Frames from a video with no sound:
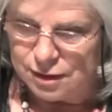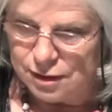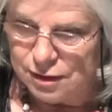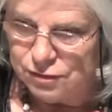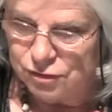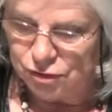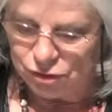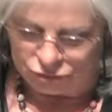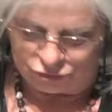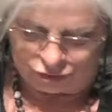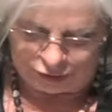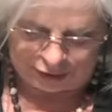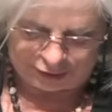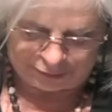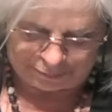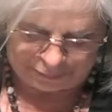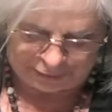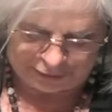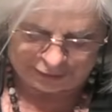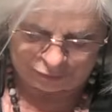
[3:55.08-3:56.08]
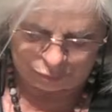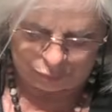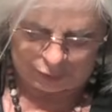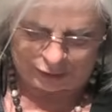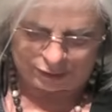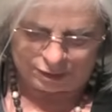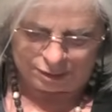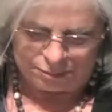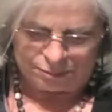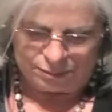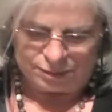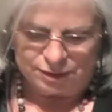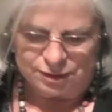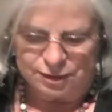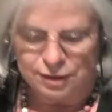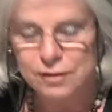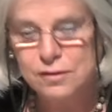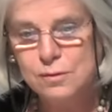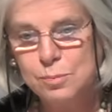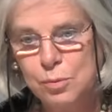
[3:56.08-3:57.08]
So tonight, please welcome the
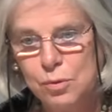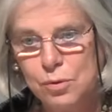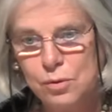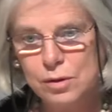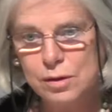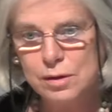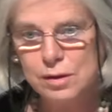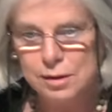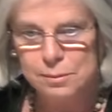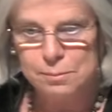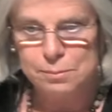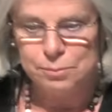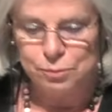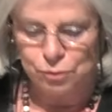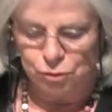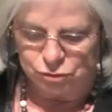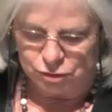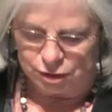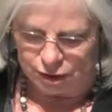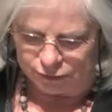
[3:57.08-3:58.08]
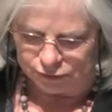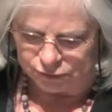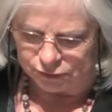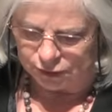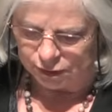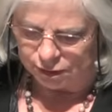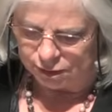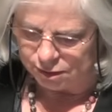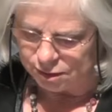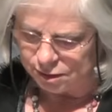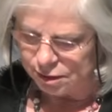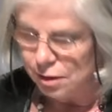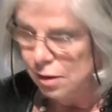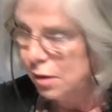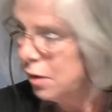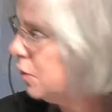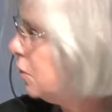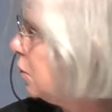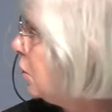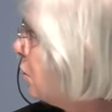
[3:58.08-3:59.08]
explorer and broadcaster,
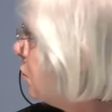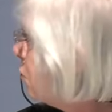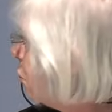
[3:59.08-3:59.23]
so